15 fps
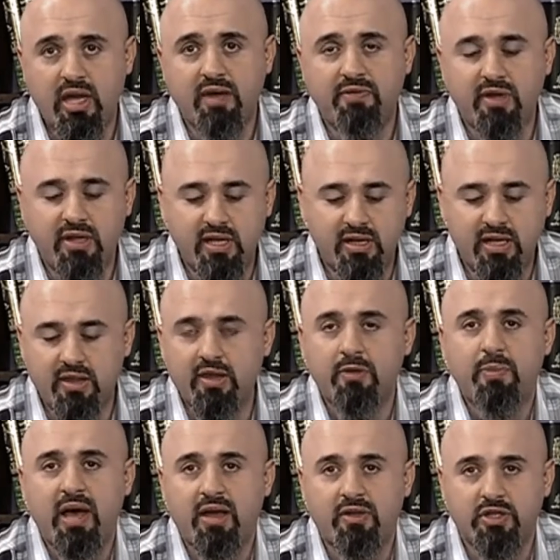And if he did, then
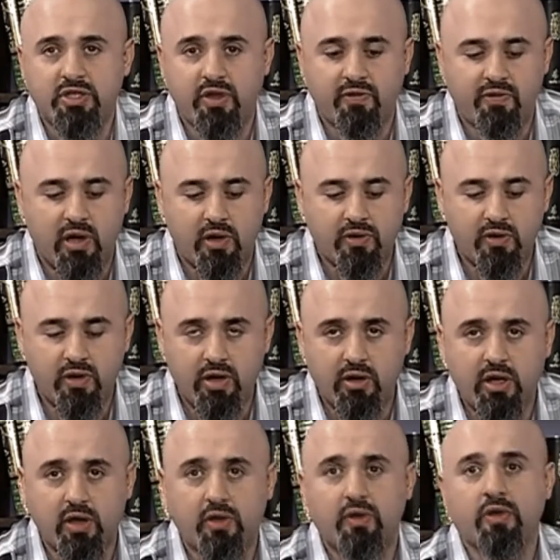this passage is false. Here
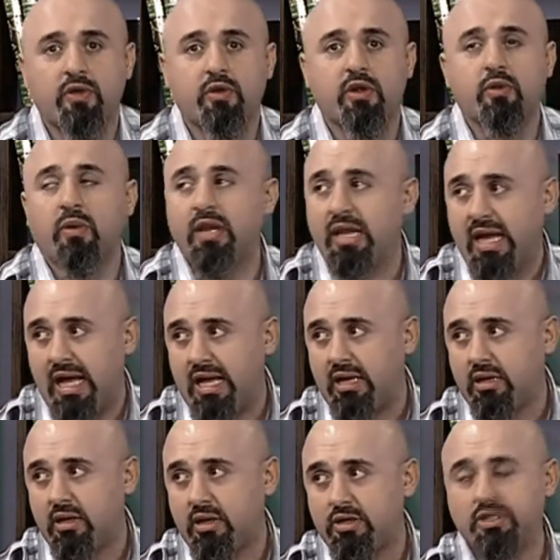it is. Surah 29,
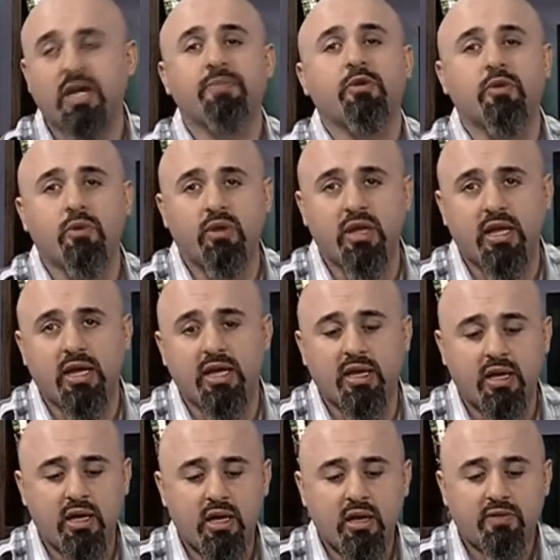chapter 29.
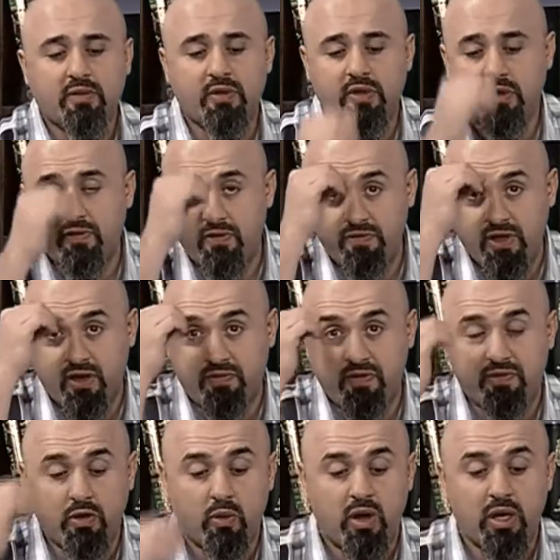Verses 50 to
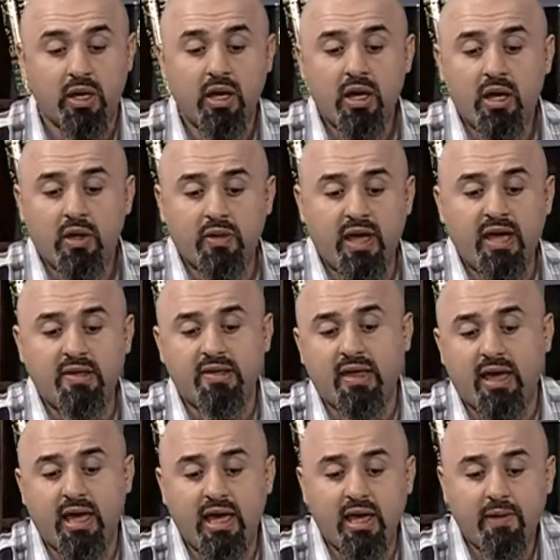51. They
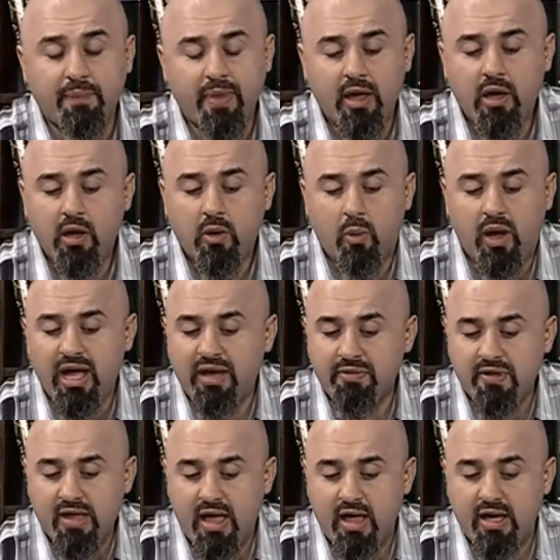say, why have
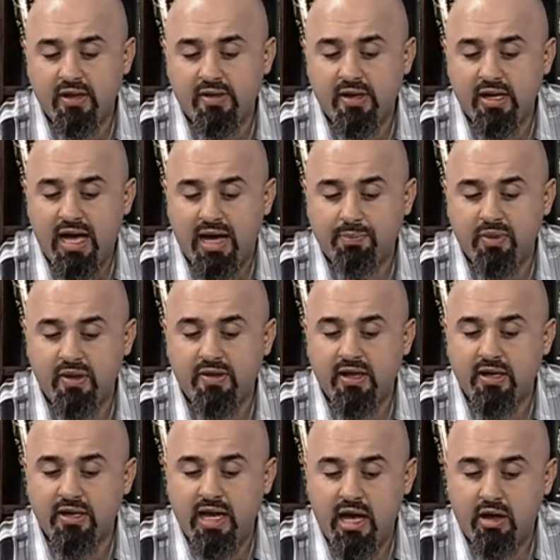signs not been
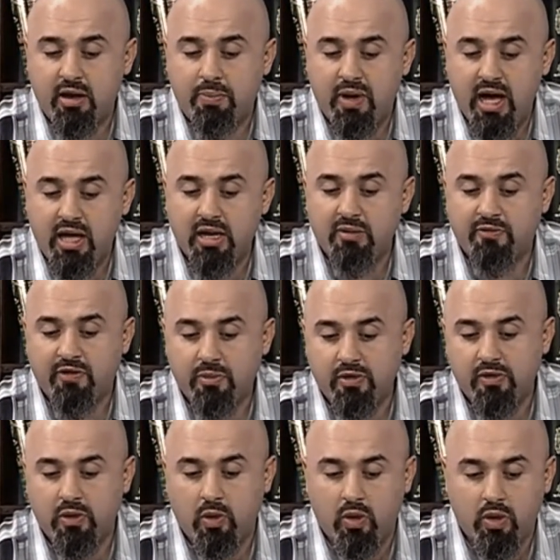sent down upon him from
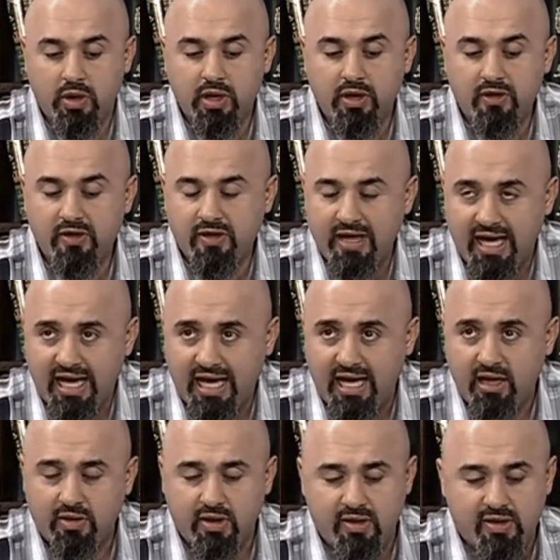his Lord?
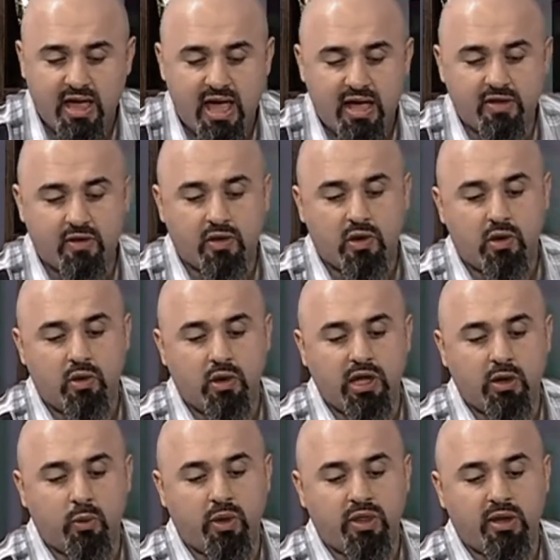Say, the signs are
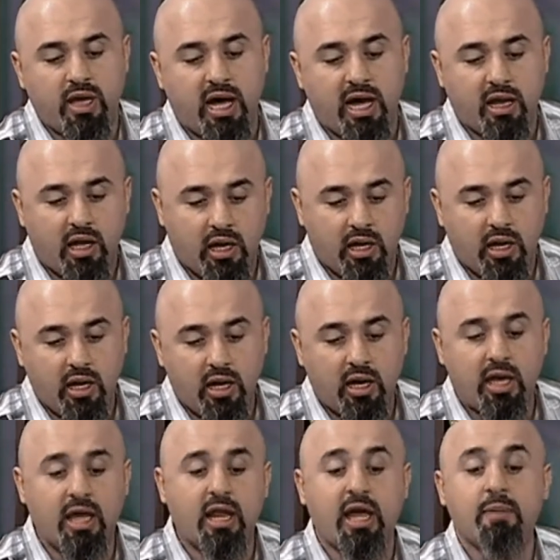only with God,
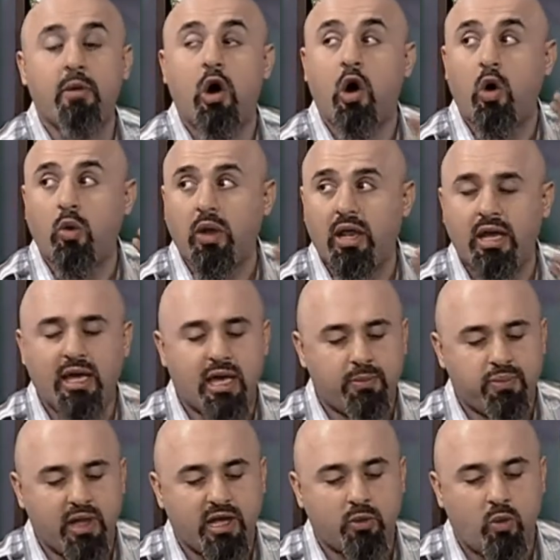Allah, and I'm only a
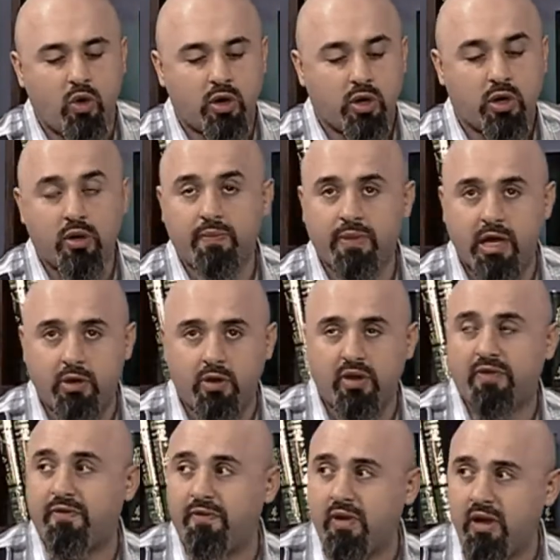plain warner. Now
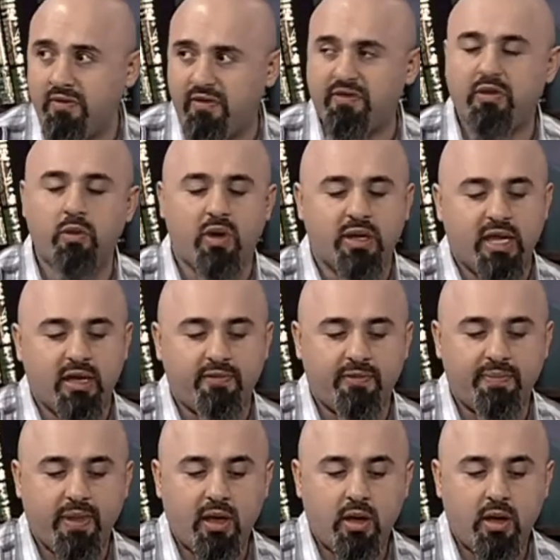notice 51, Dave.